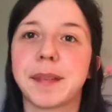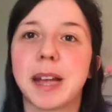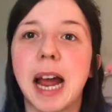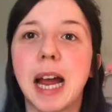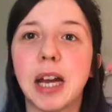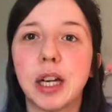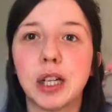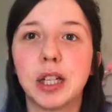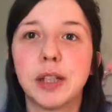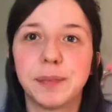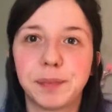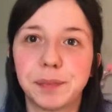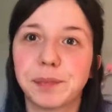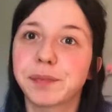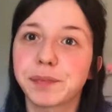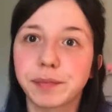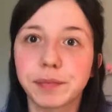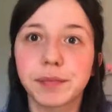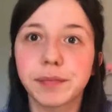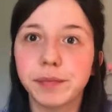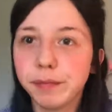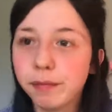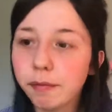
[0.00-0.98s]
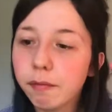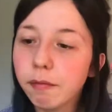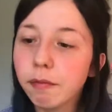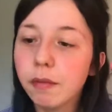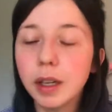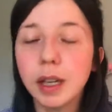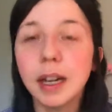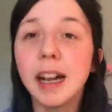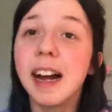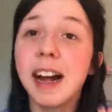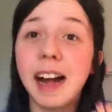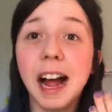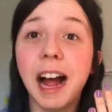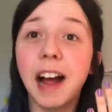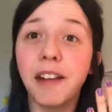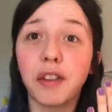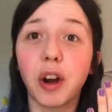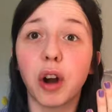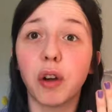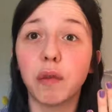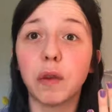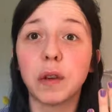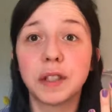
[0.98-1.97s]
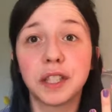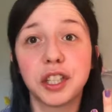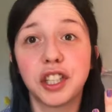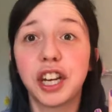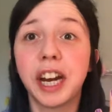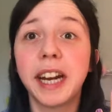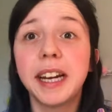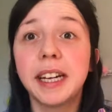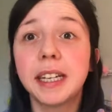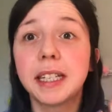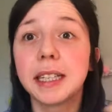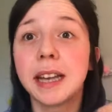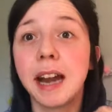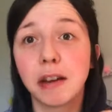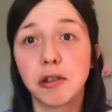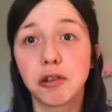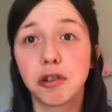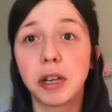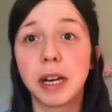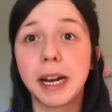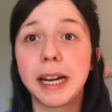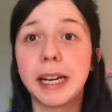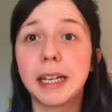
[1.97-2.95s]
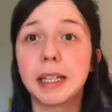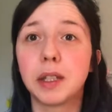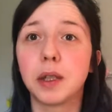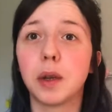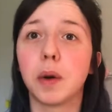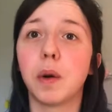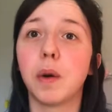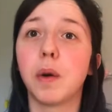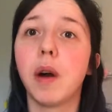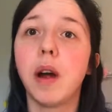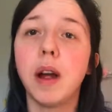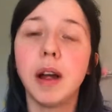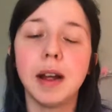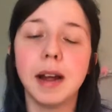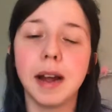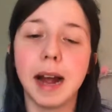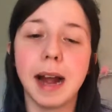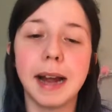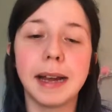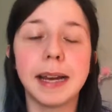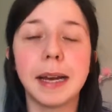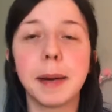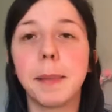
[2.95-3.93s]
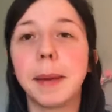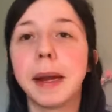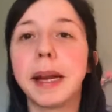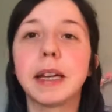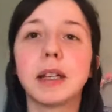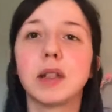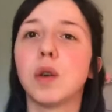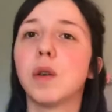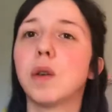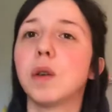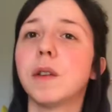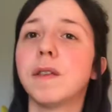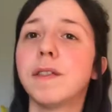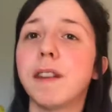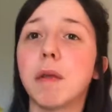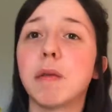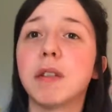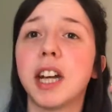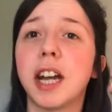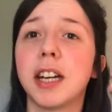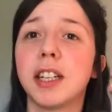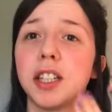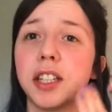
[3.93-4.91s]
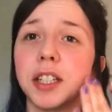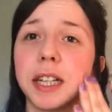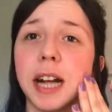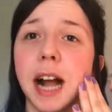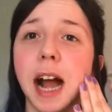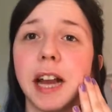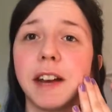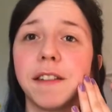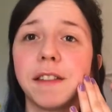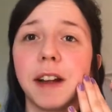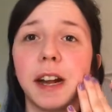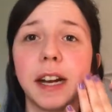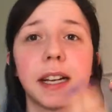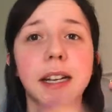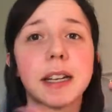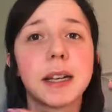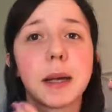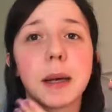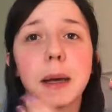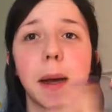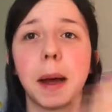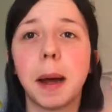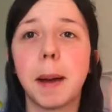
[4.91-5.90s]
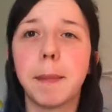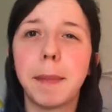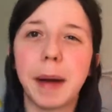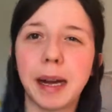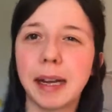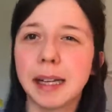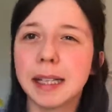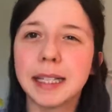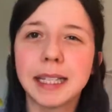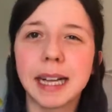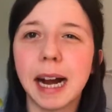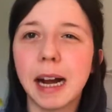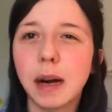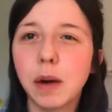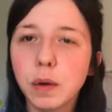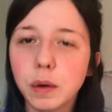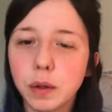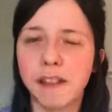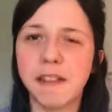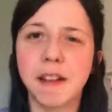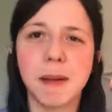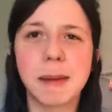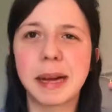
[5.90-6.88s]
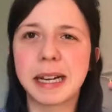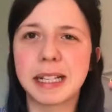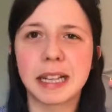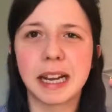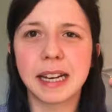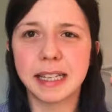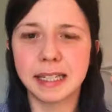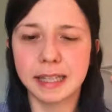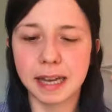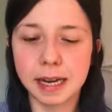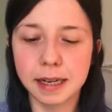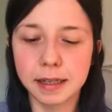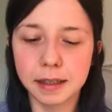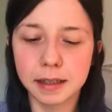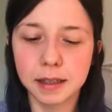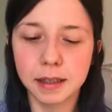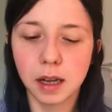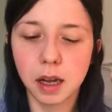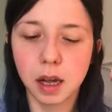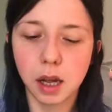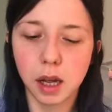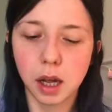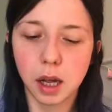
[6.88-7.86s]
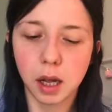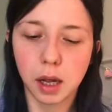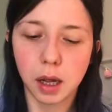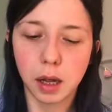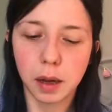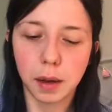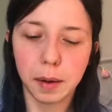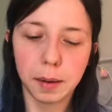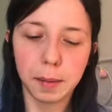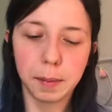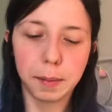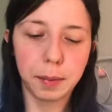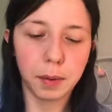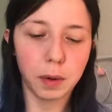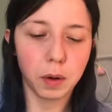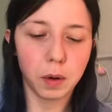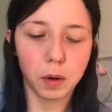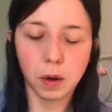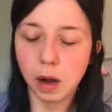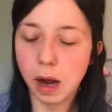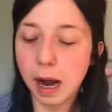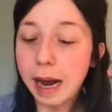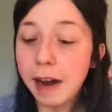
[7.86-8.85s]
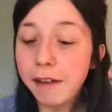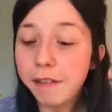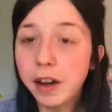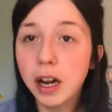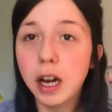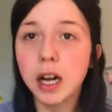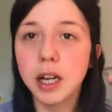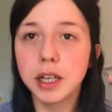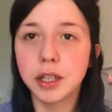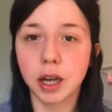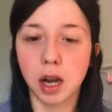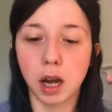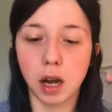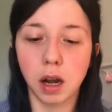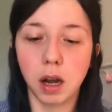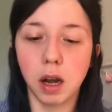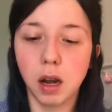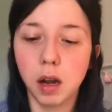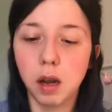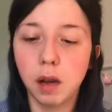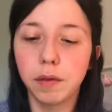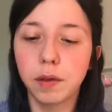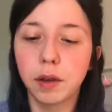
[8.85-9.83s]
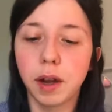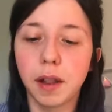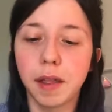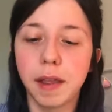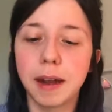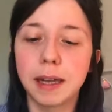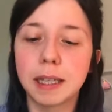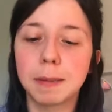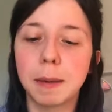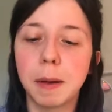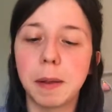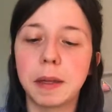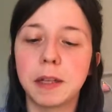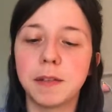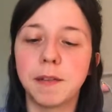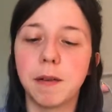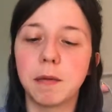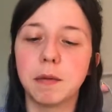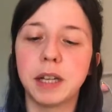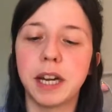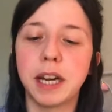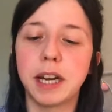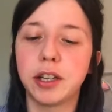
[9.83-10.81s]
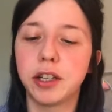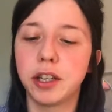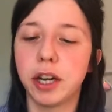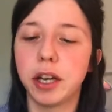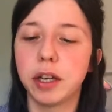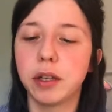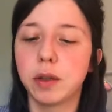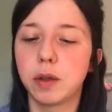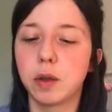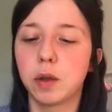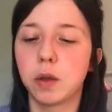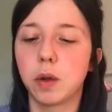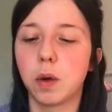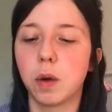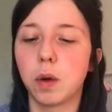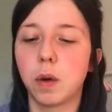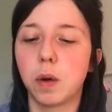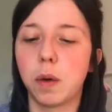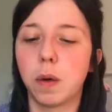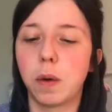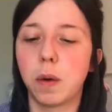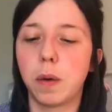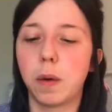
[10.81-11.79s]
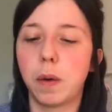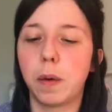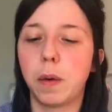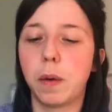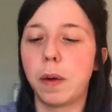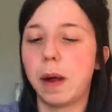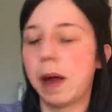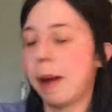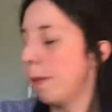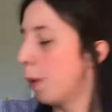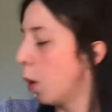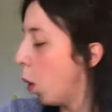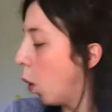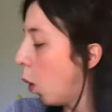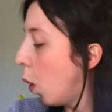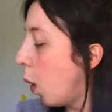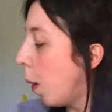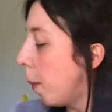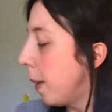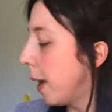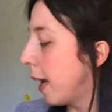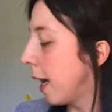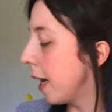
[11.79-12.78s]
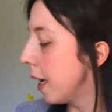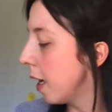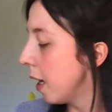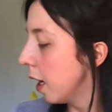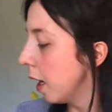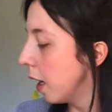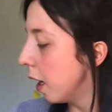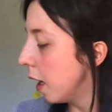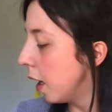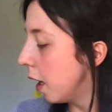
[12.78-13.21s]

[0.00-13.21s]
hello, I've got rosy cheeks naturally, so I need a pink toned foundation to kind of, like, balance it out, if that makes any sense. But I have heard a lot of good things about this foundation, so I'm hoping